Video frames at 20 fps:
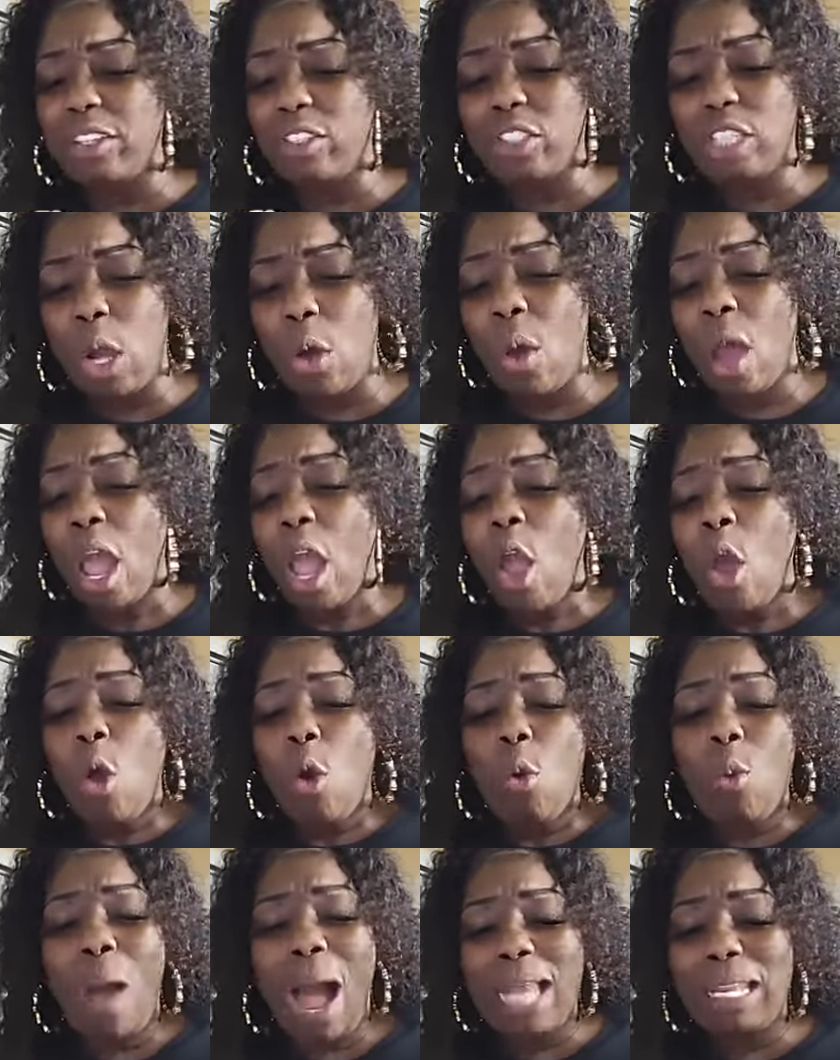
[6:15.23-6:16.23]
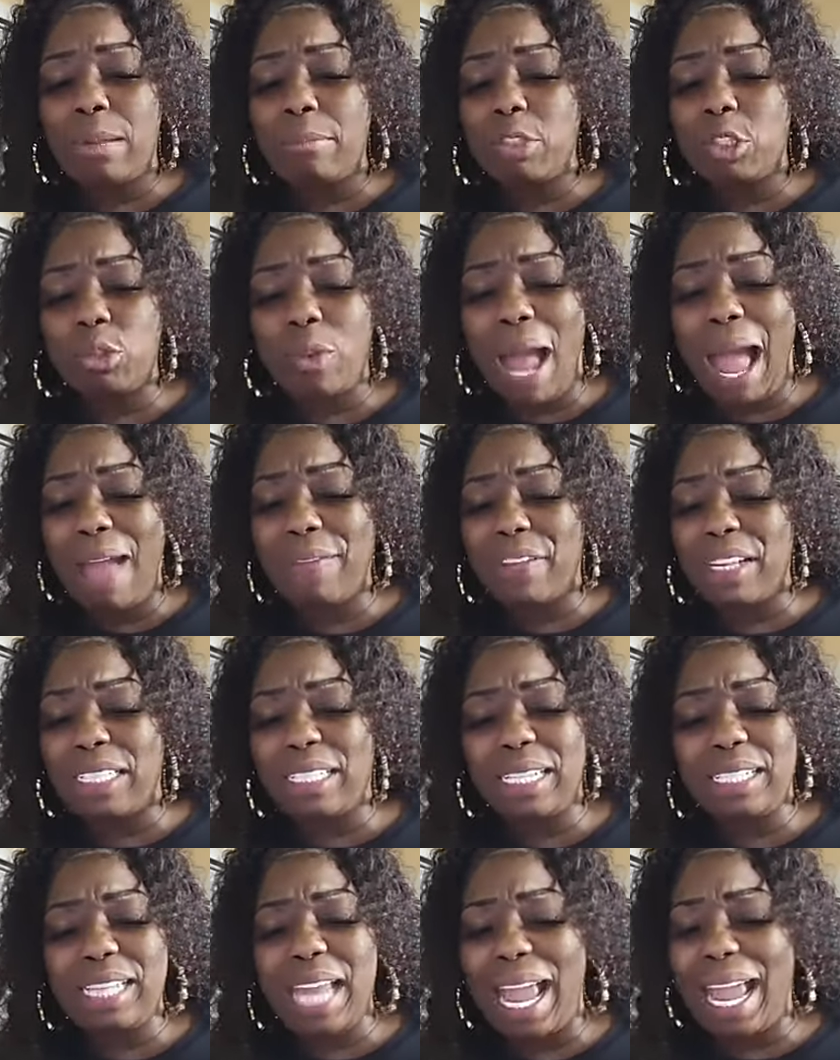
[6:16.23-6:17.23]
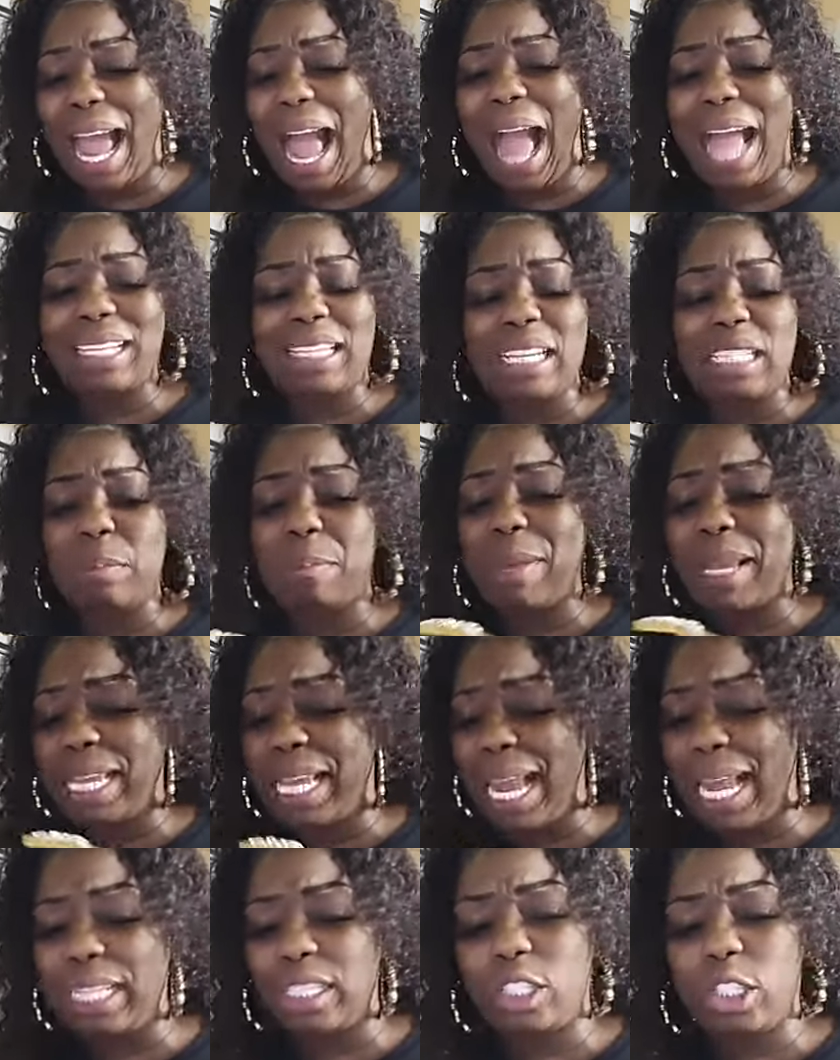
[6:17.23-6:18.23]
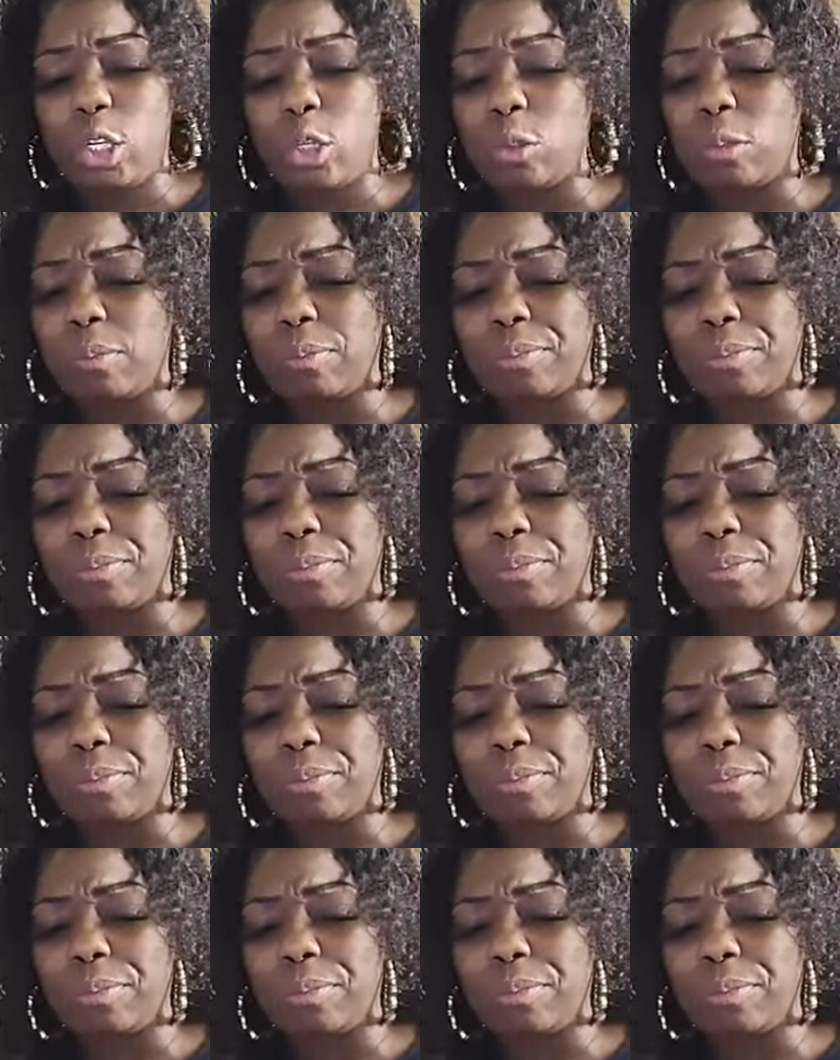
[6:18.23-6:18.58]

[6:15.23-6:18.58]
So while I'm driving today, I just begin to